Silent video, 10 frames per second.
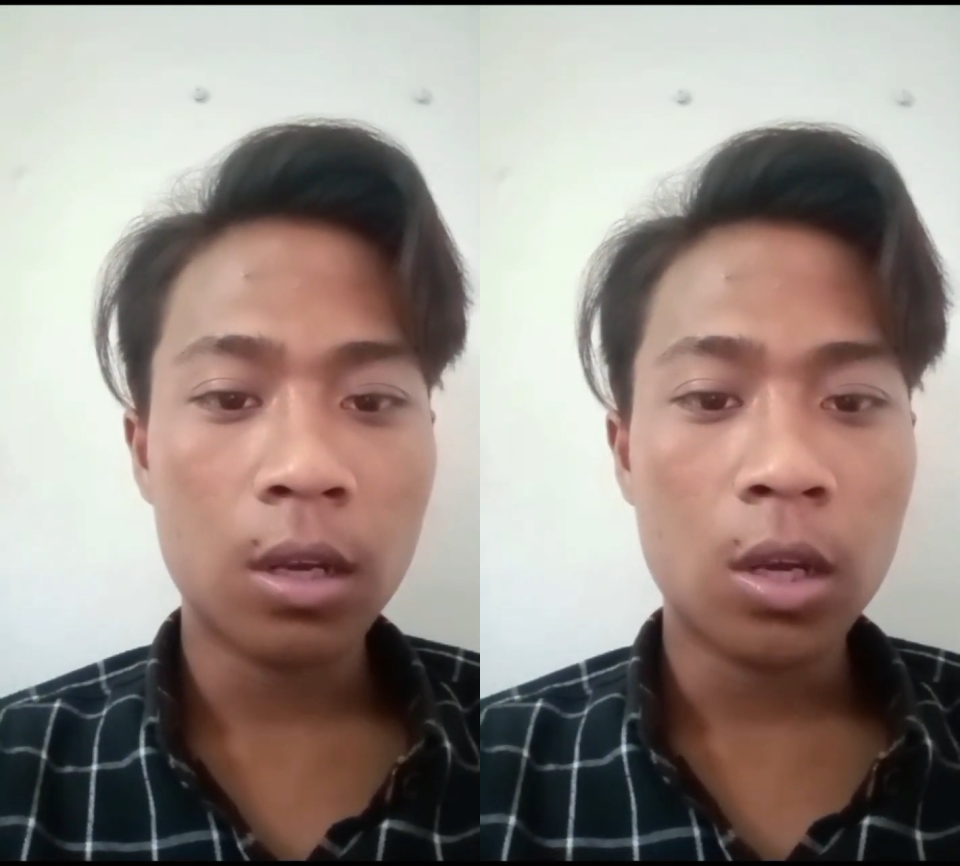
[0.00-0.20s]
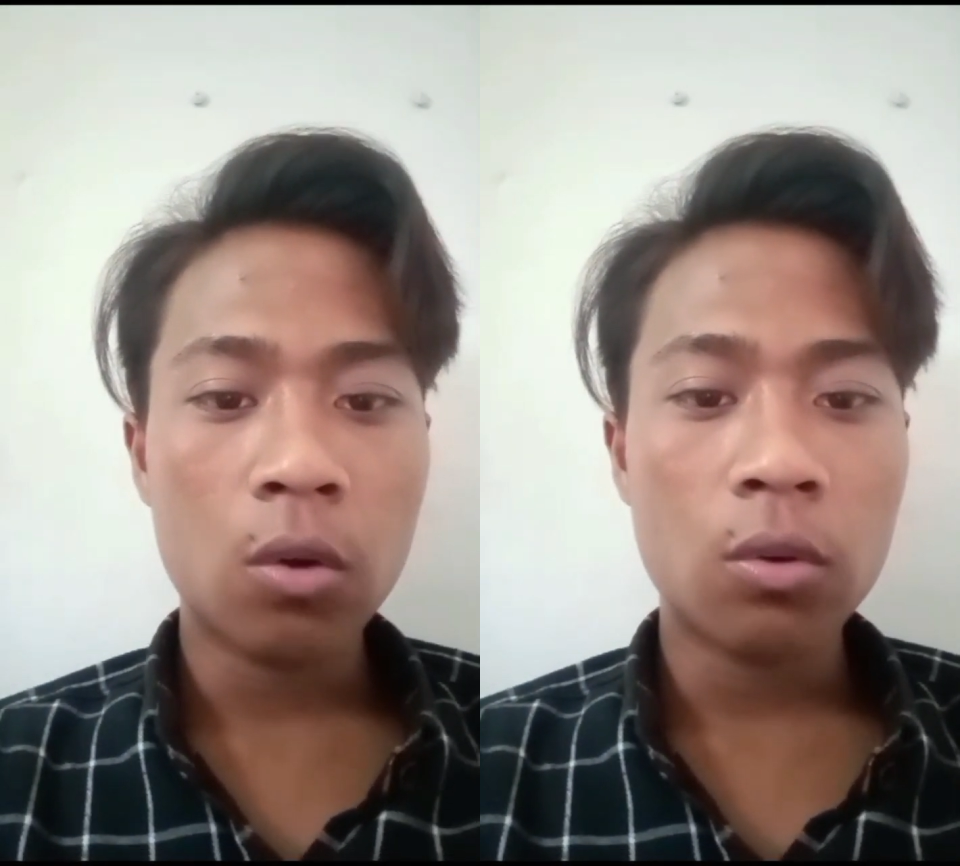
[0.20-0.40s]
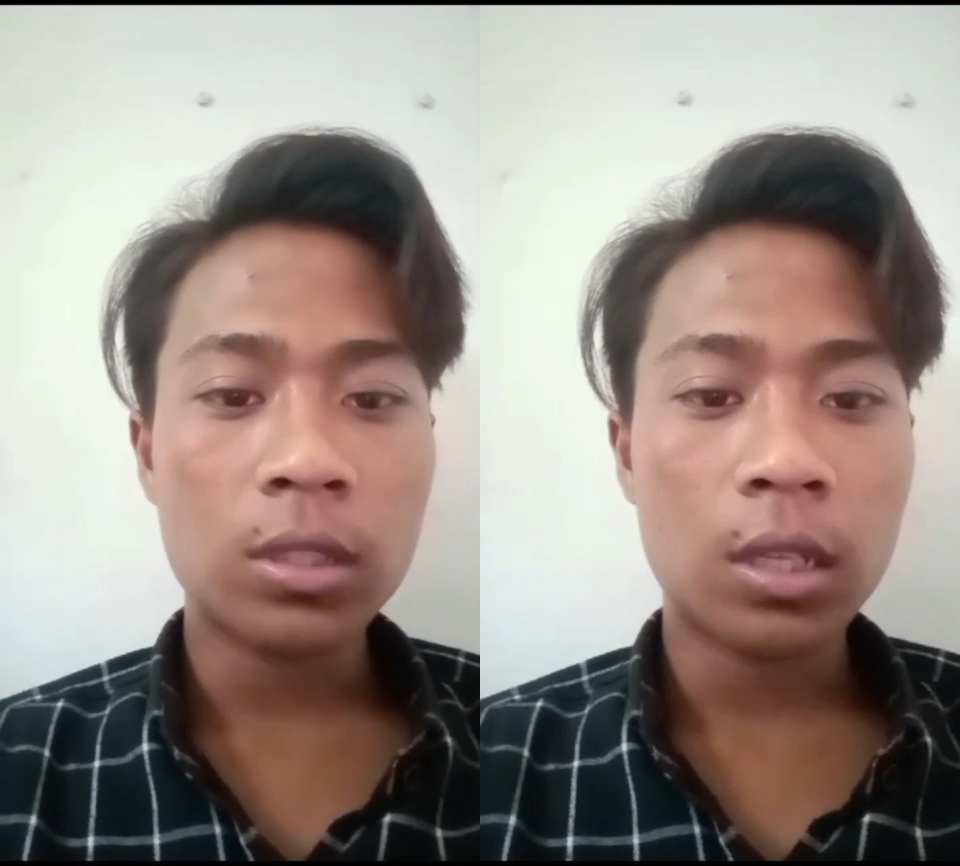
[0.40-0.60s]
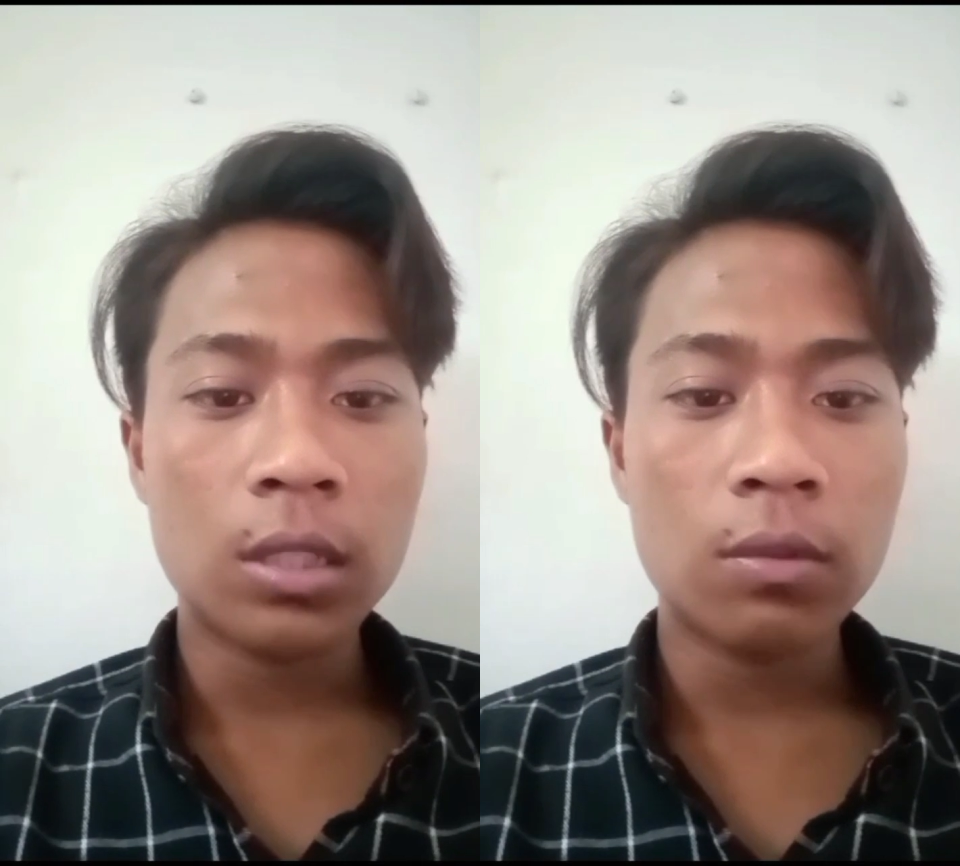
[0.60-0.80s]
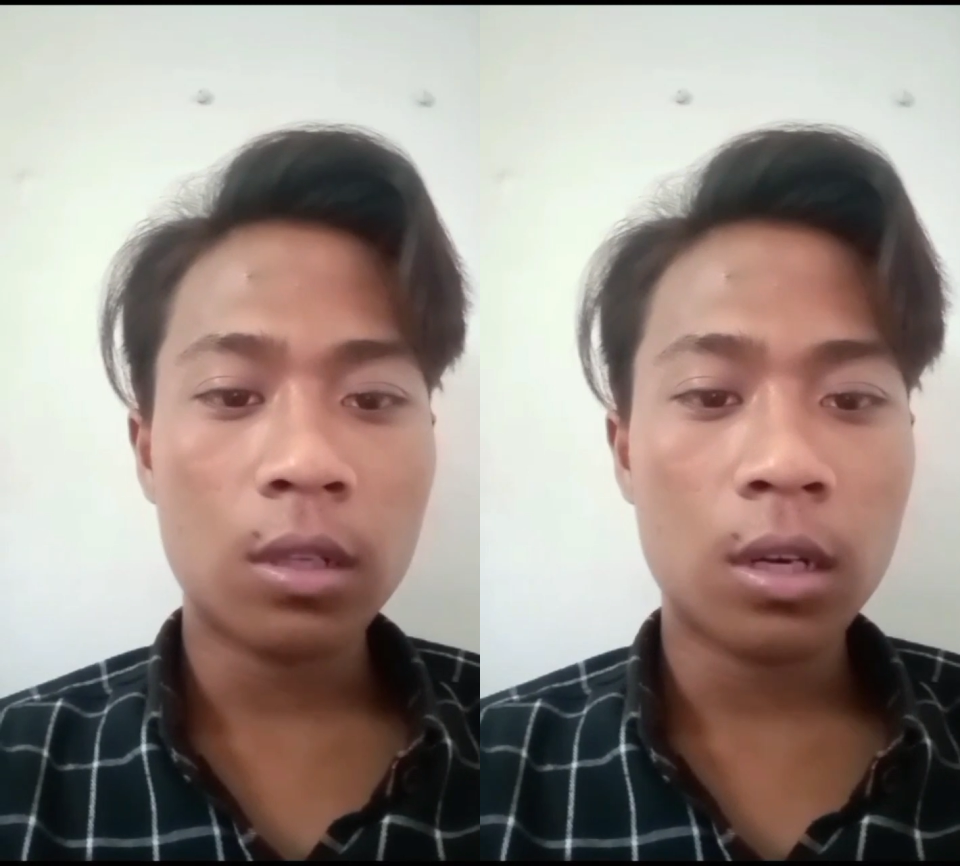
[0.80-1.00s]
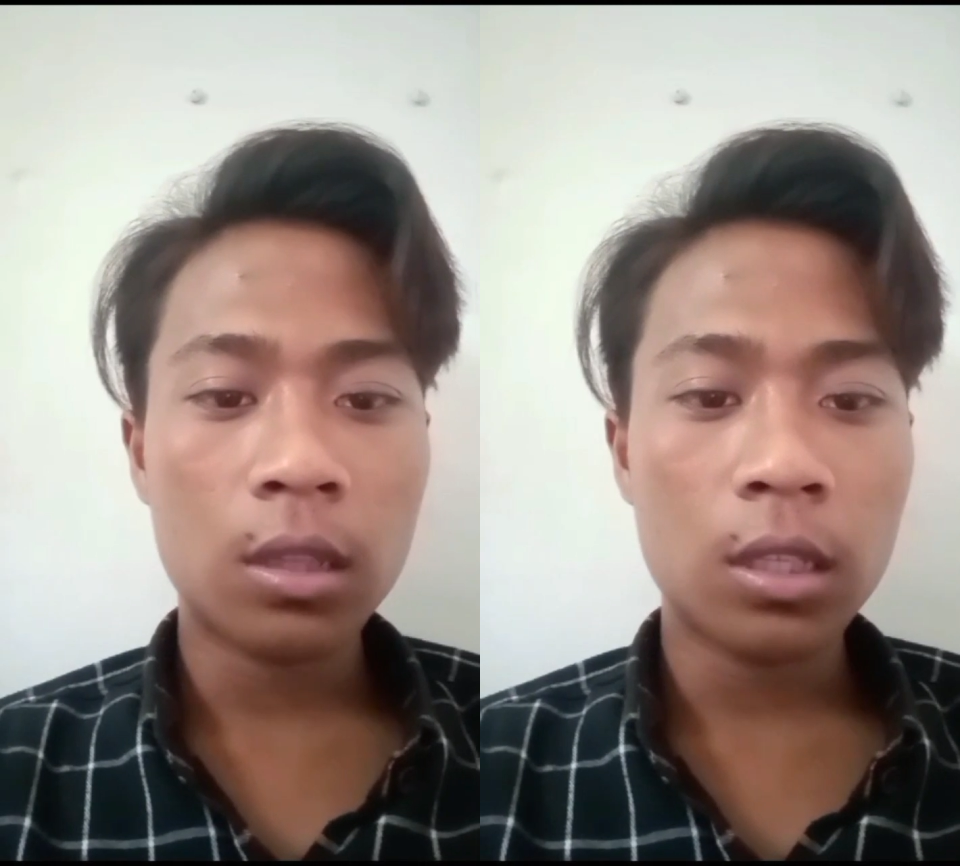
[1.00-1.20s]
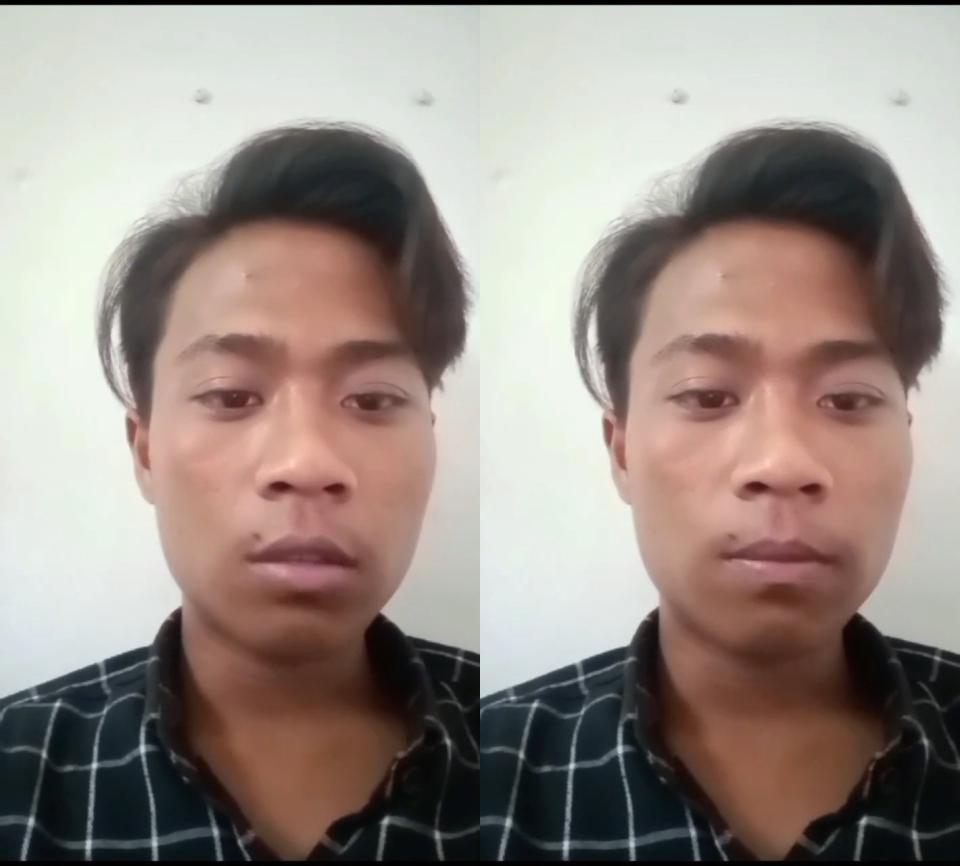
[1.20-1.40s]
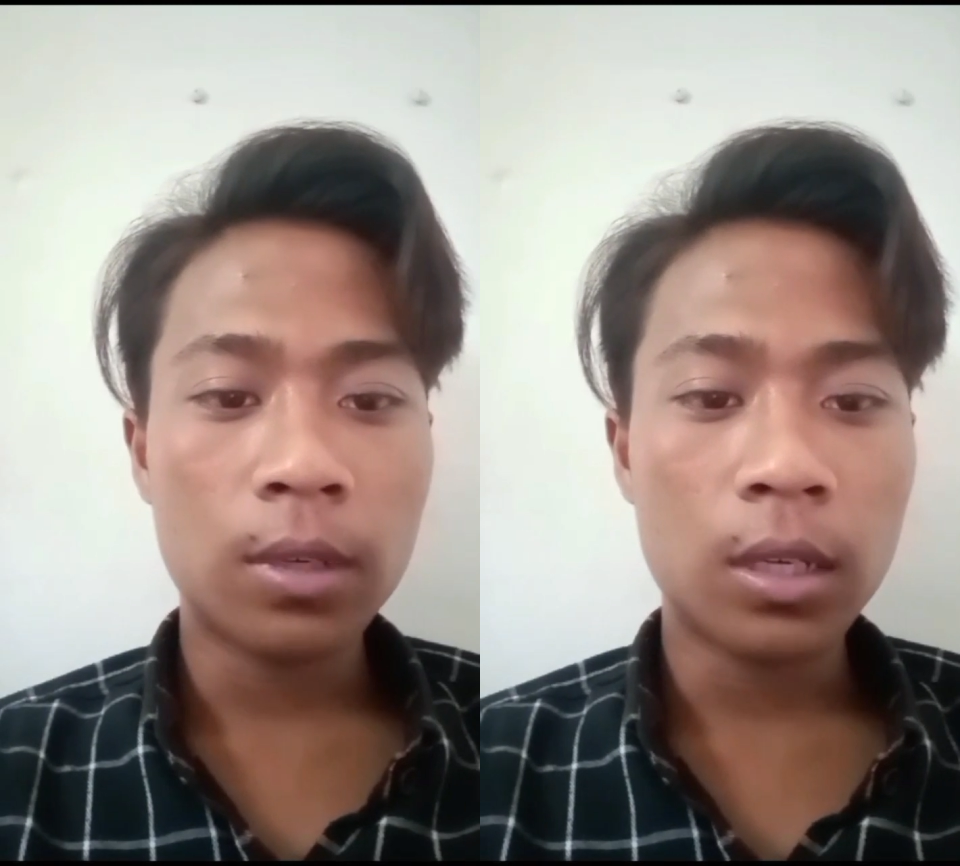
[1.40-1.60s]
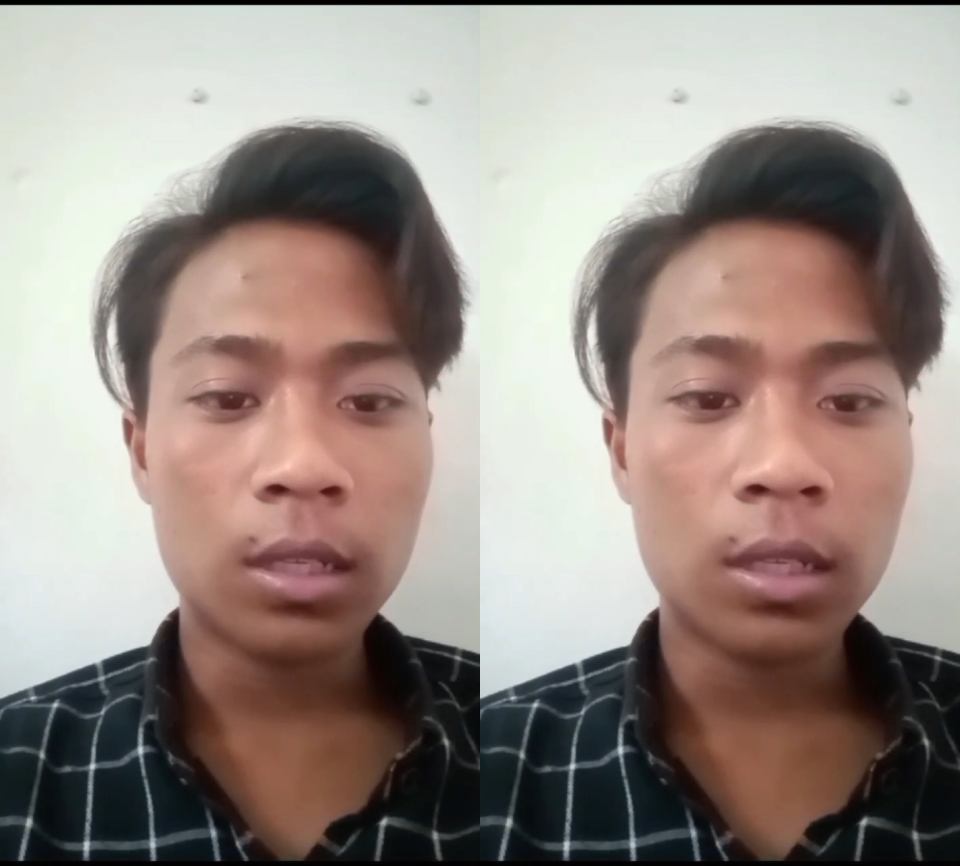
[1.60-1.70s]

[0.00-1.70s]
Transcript: who studies with nothing to build